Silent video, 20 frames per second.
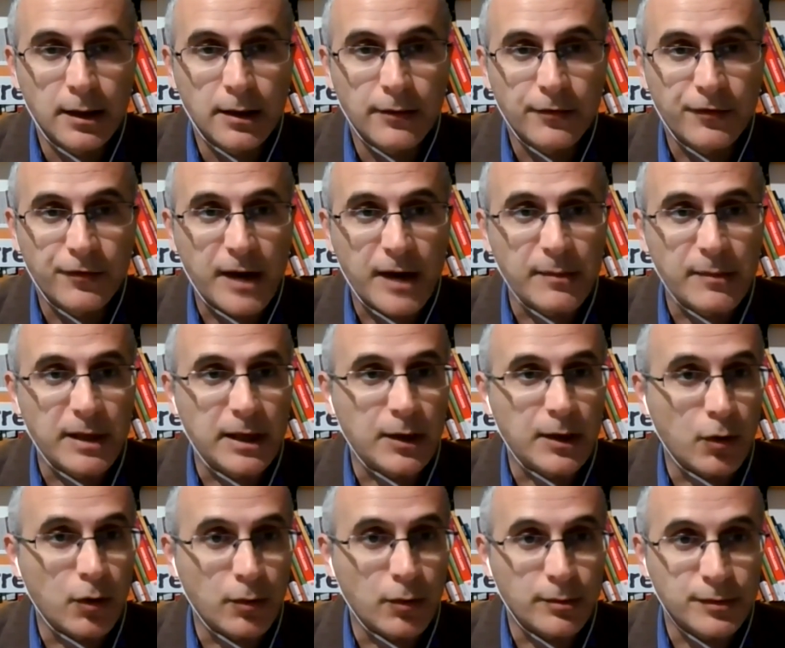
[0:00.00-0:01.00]
family
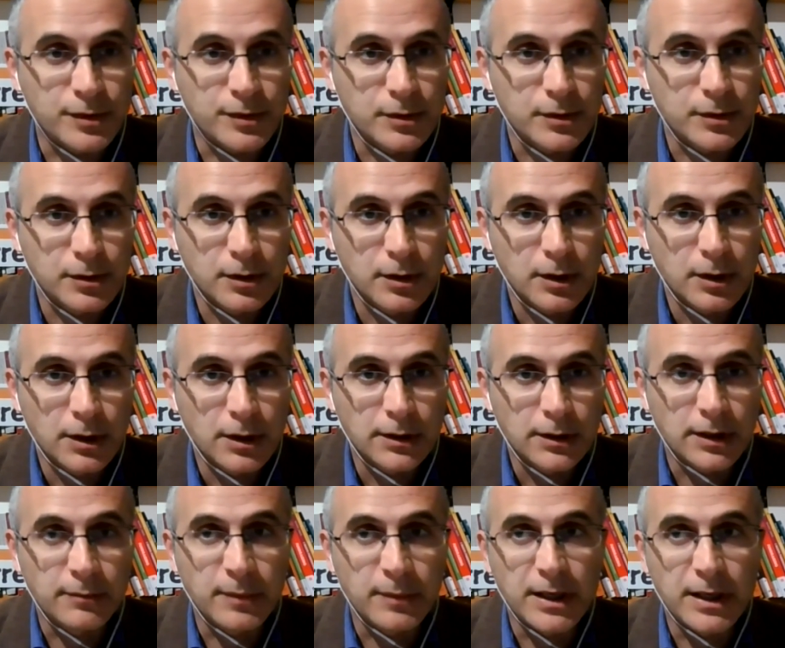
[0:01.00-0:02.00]
homes.
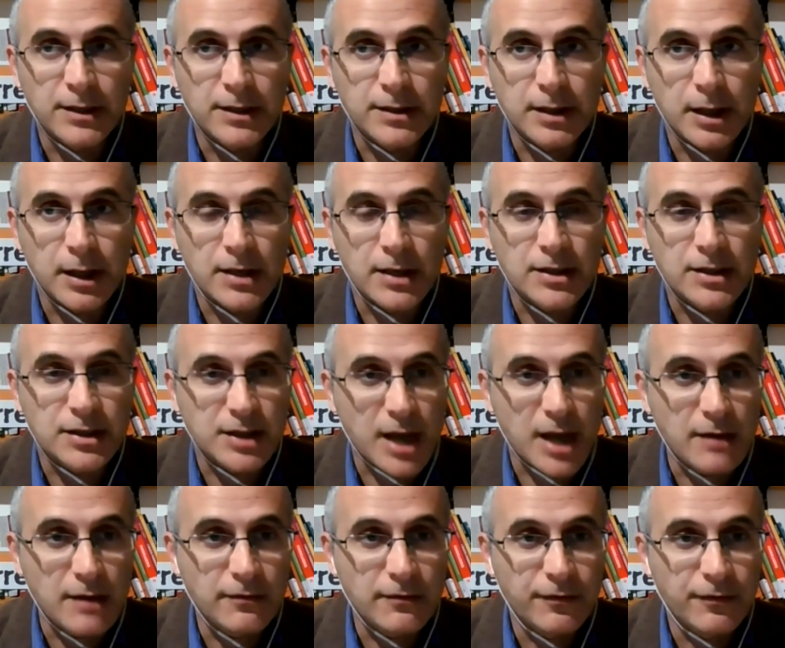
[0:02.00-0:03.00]
That means a
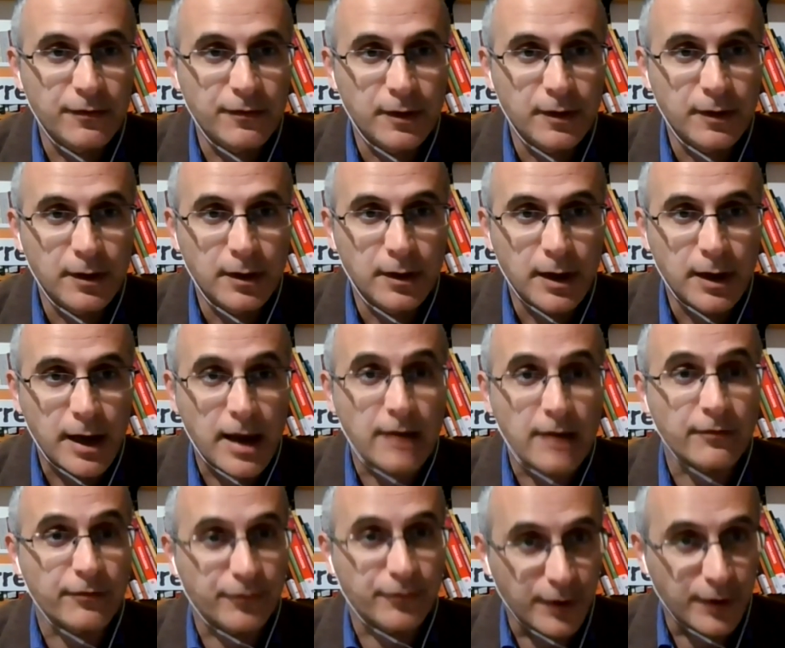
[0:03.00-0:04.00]
safe
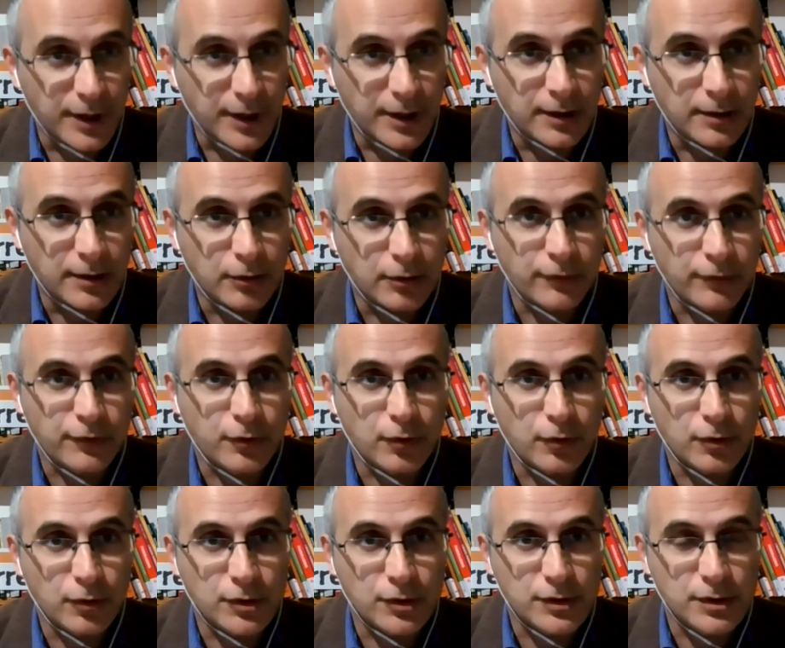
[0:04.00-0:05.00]
and free of
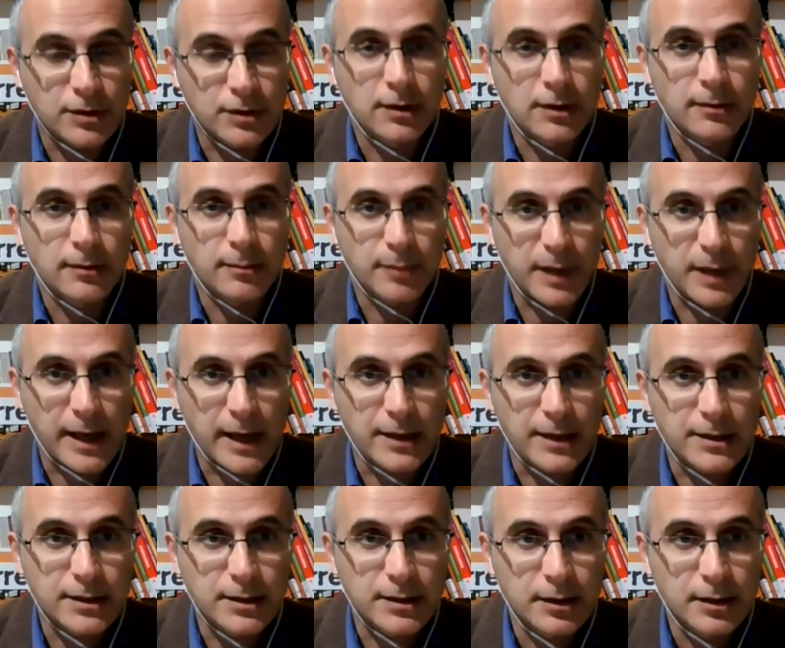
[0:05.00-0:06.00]
cost
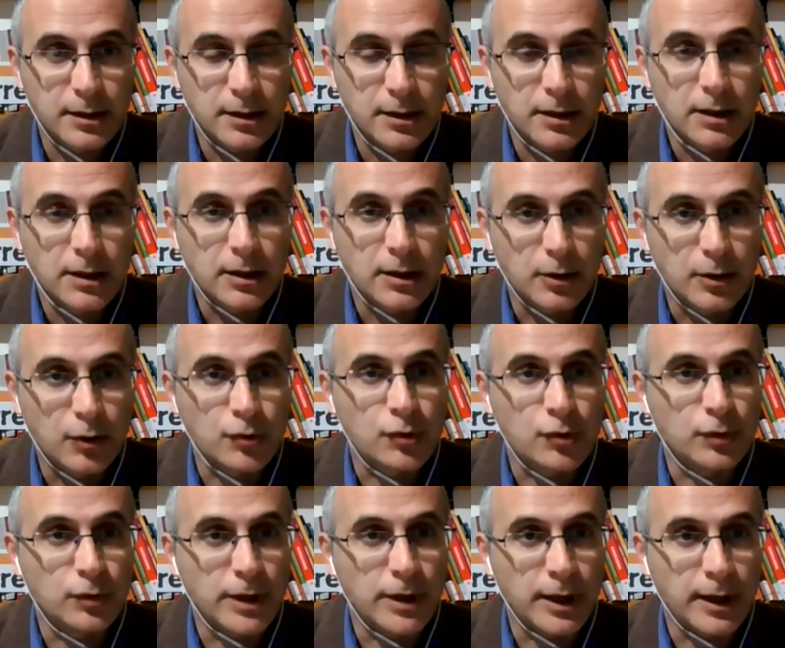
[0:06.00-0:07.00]
place close
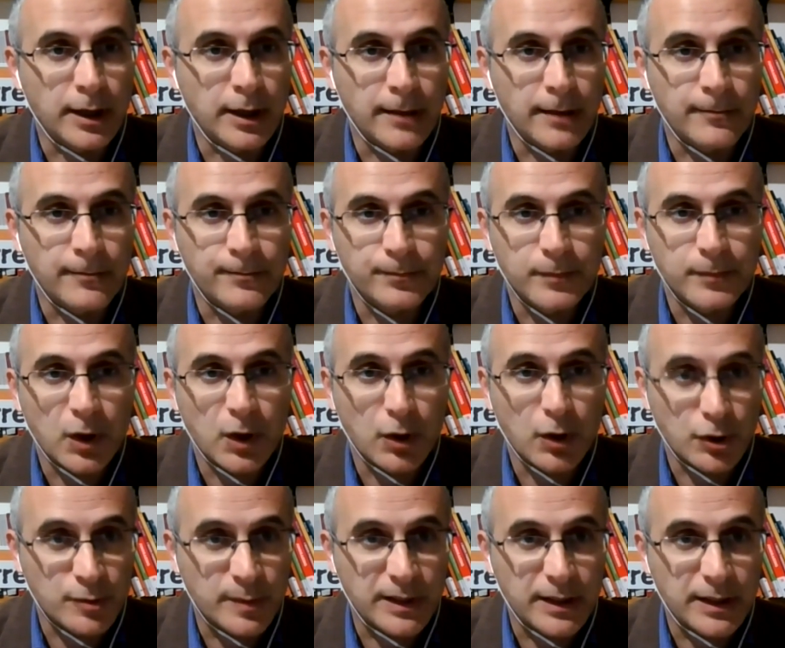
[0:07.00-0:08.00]
to the
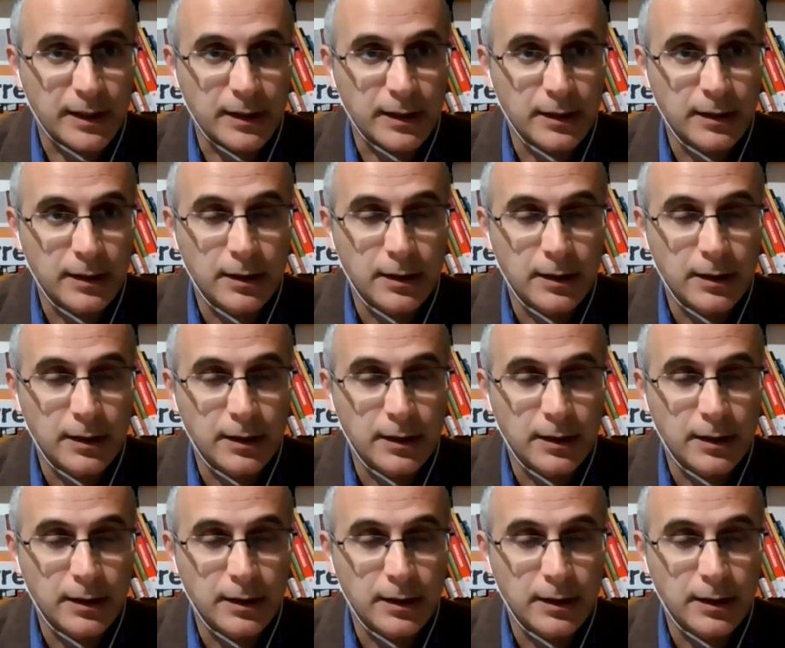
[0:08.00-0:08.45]
hospital.